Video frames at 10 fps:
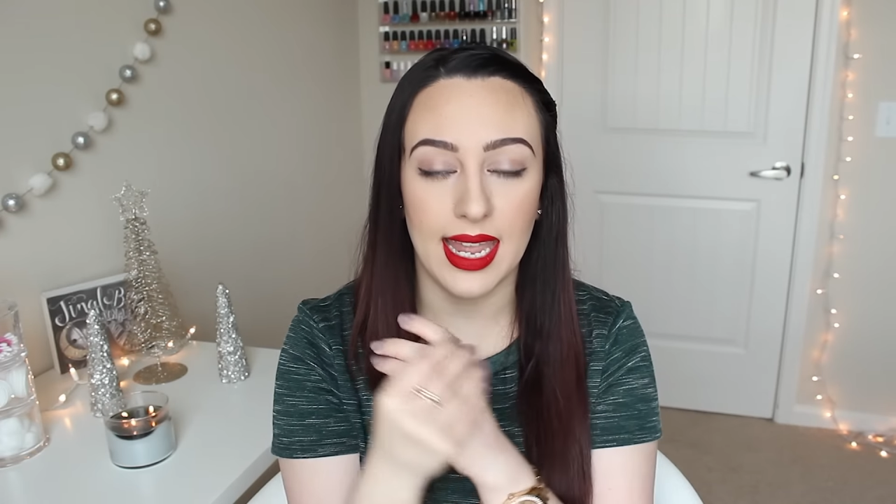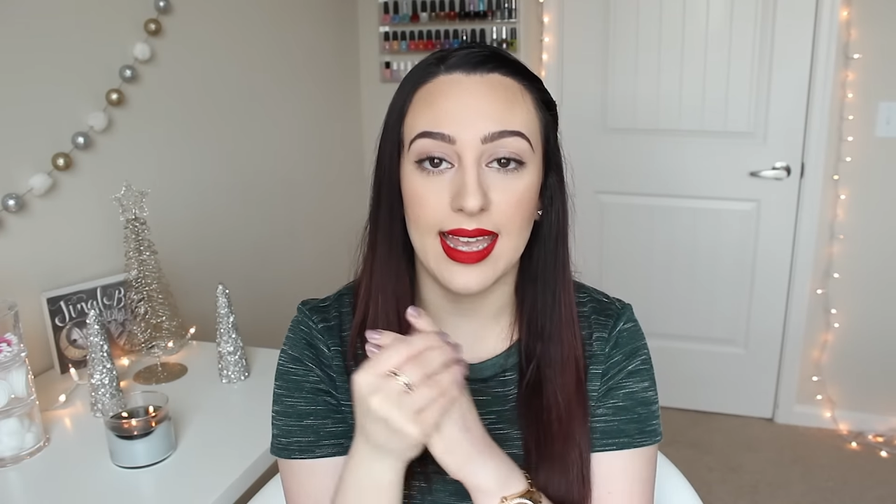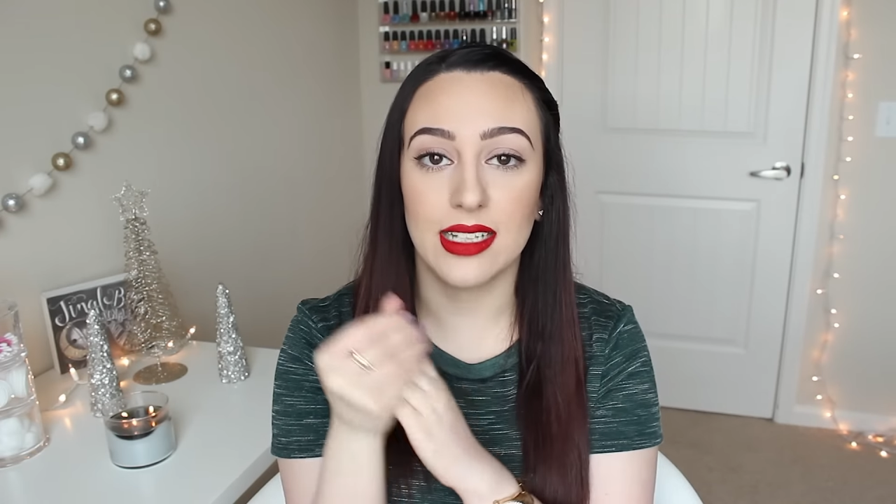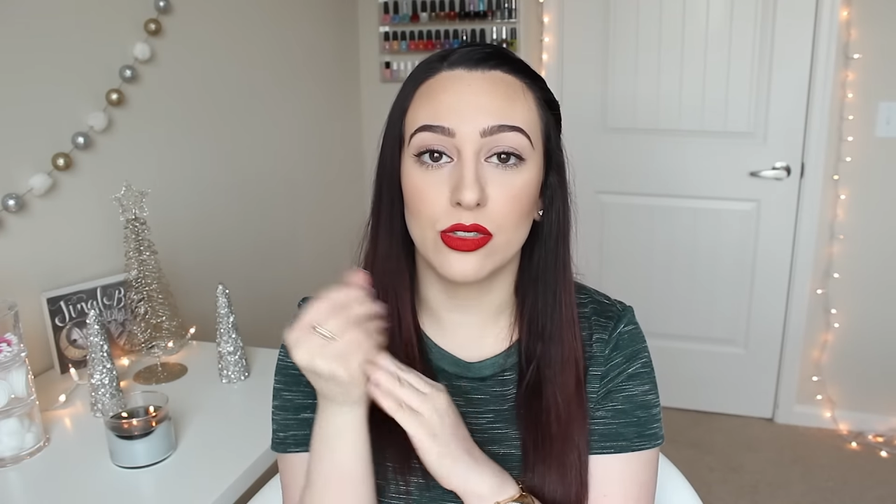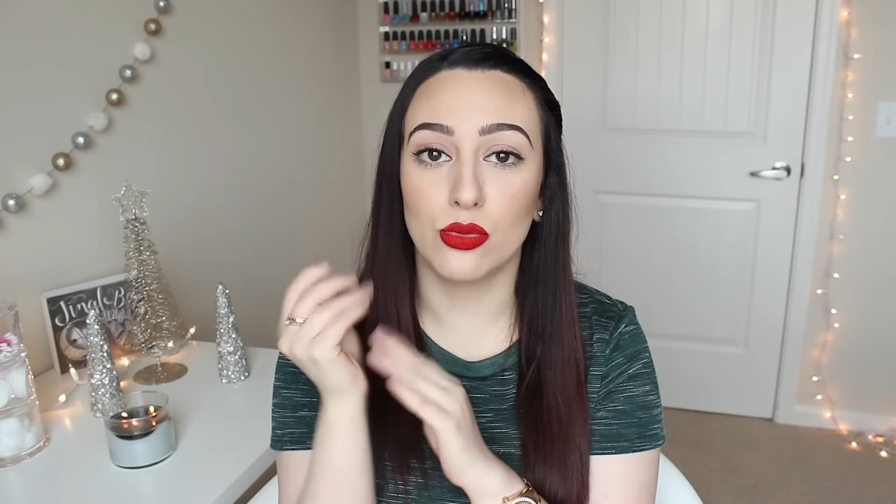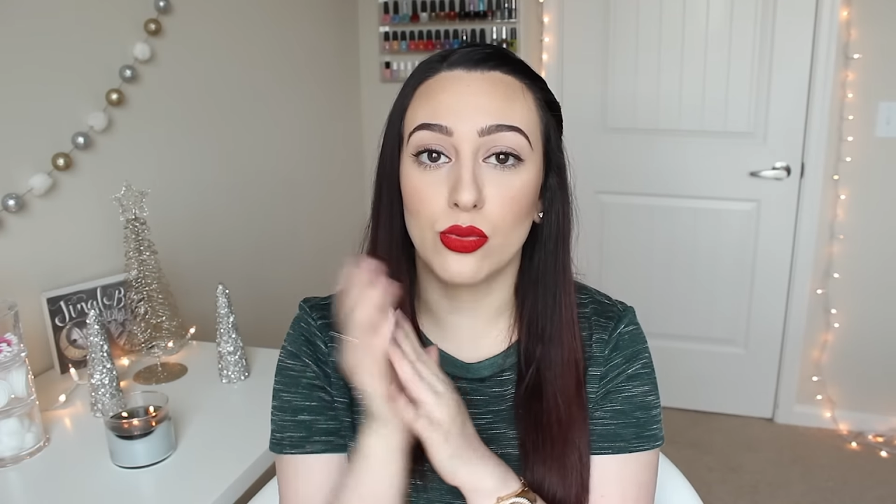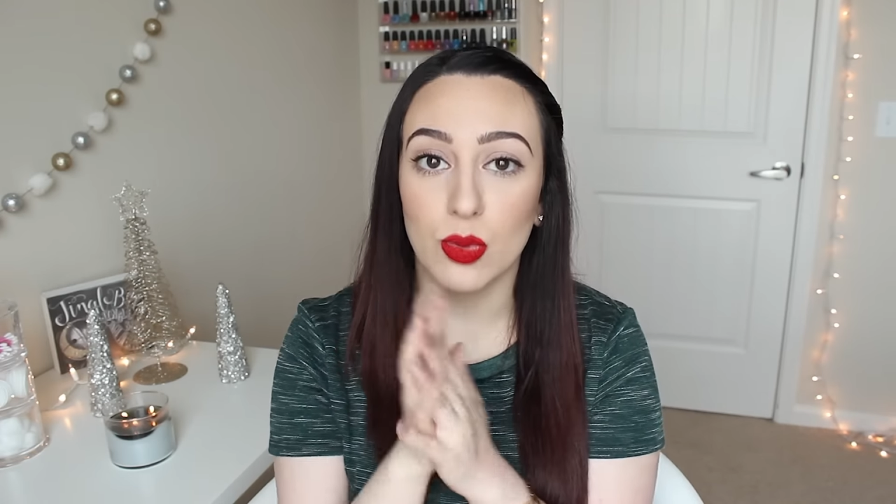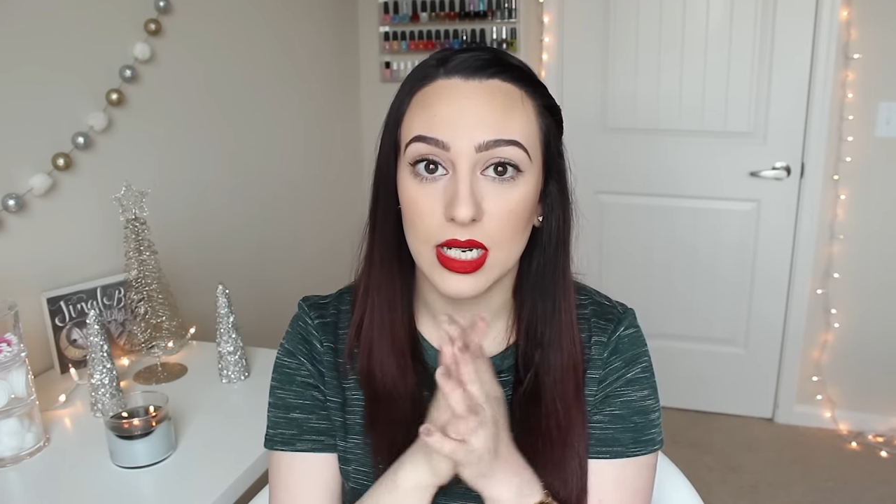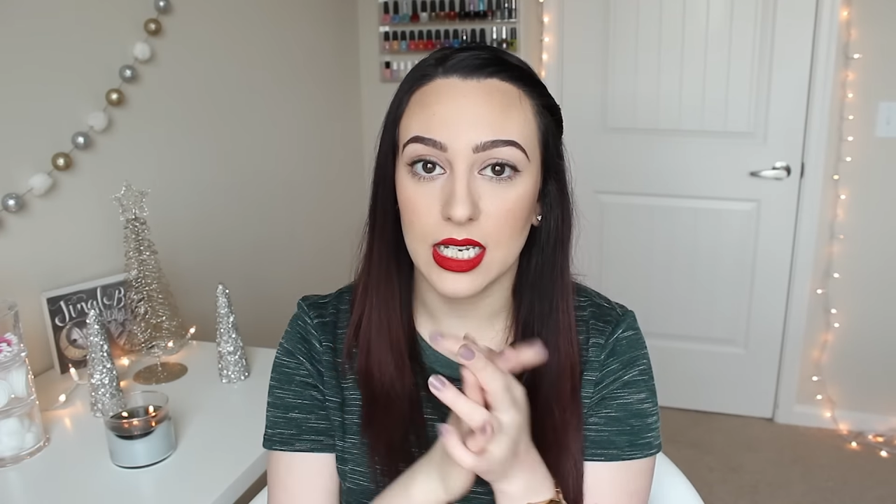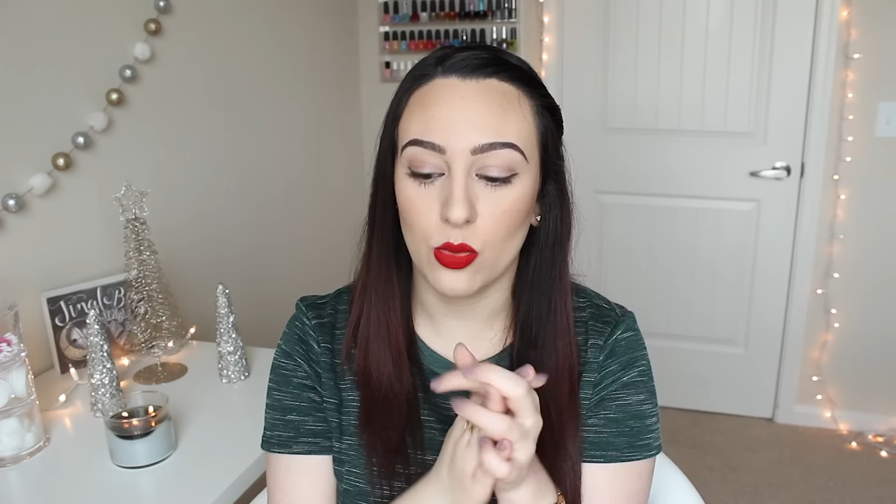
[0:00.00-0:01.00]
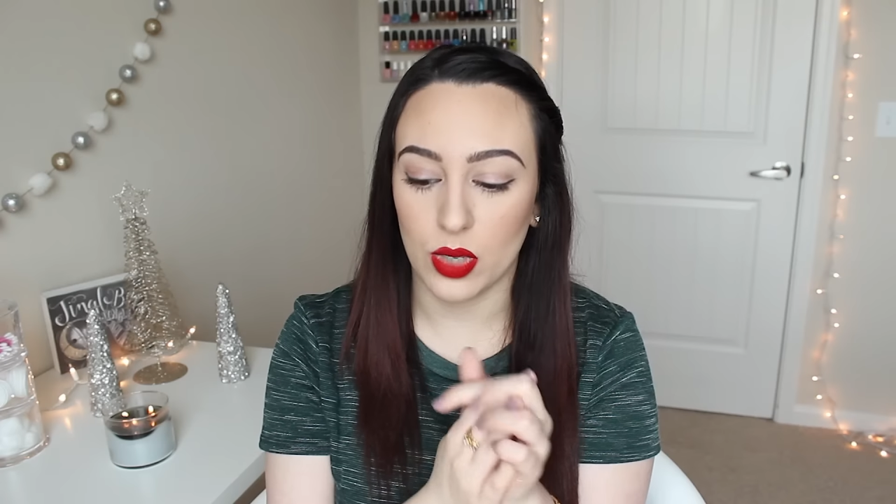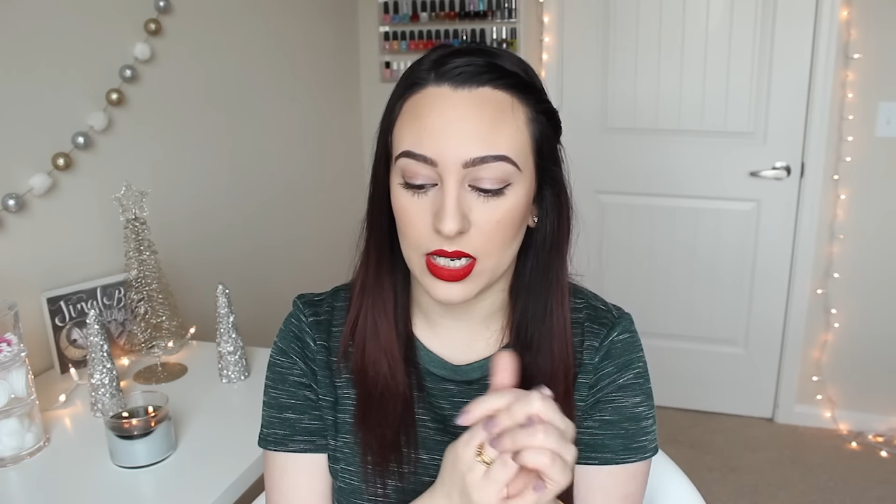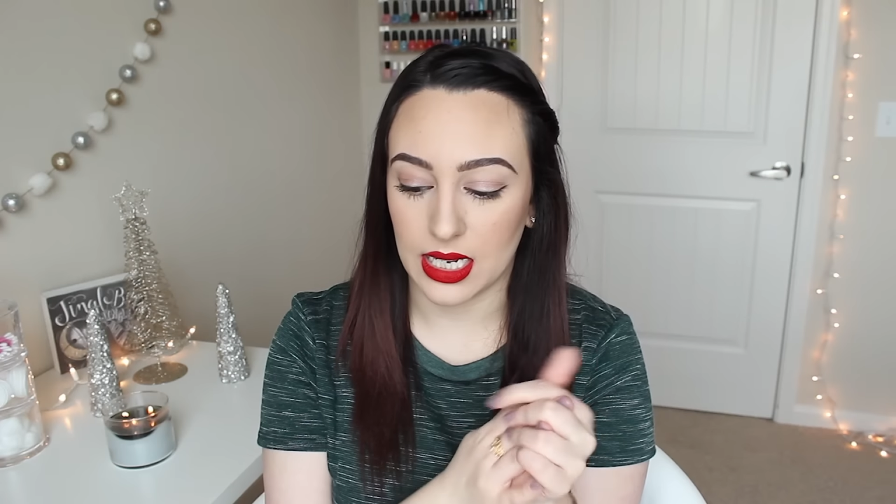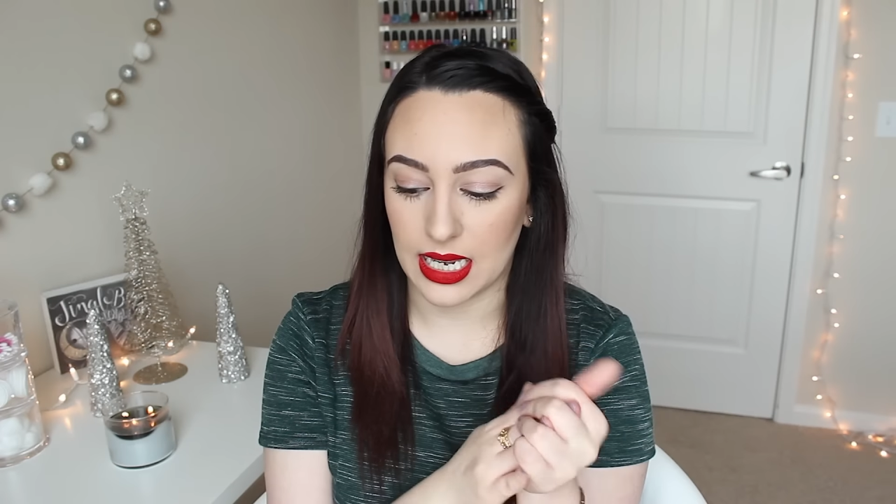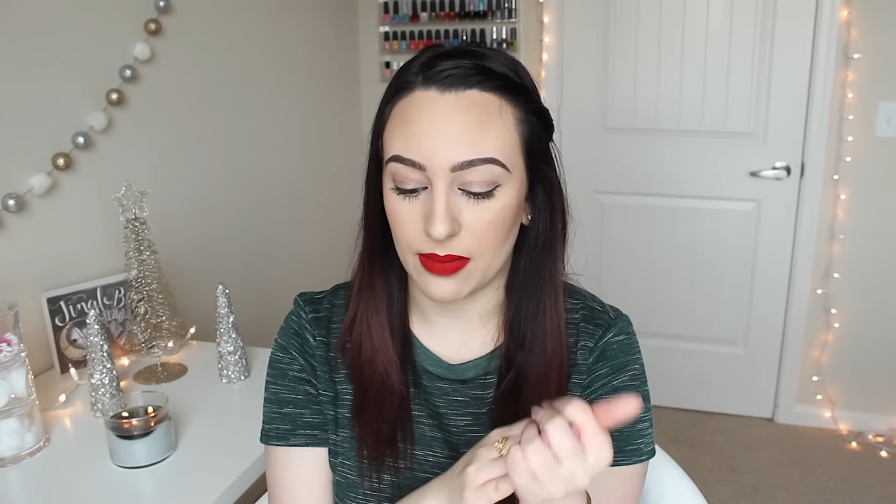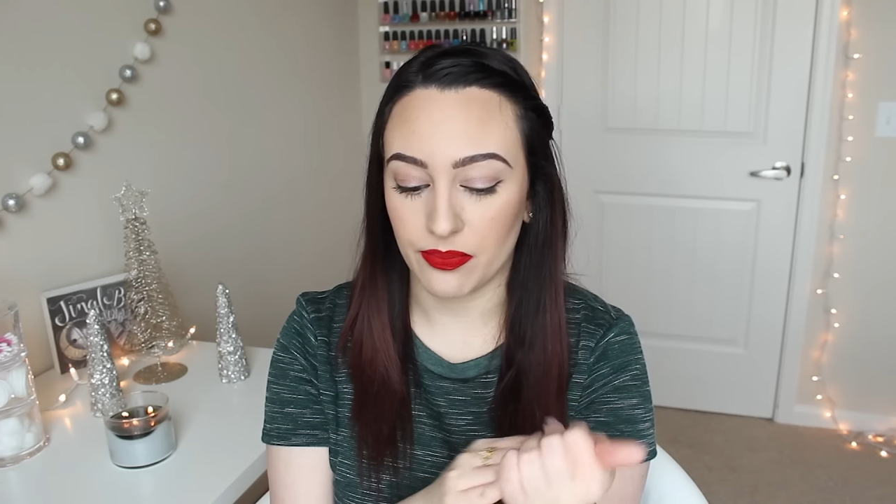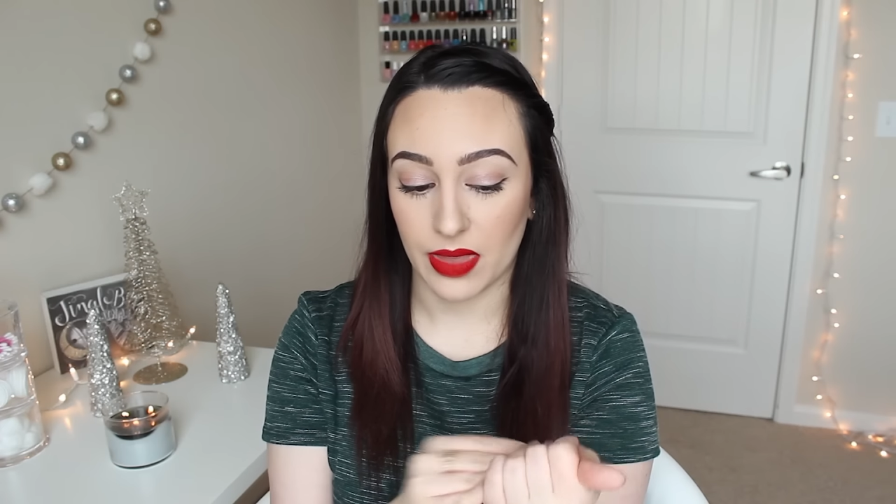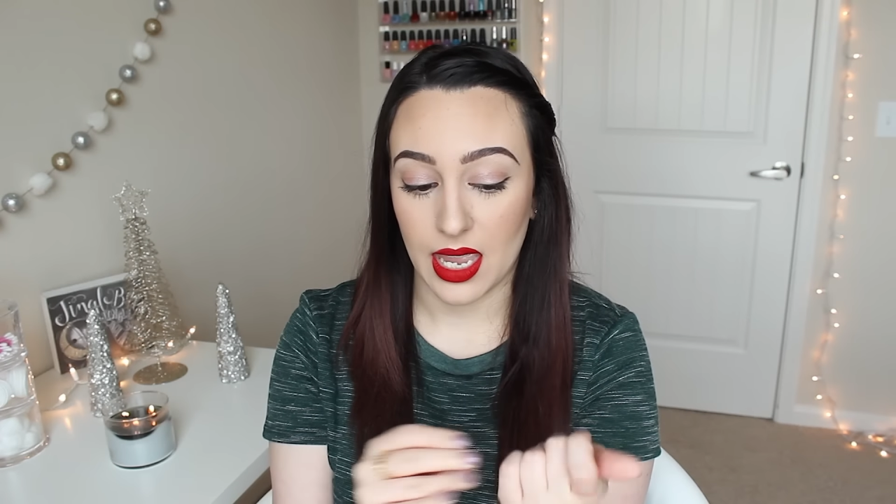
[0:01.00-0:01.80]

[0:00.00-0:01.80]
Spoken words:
hands really quickly.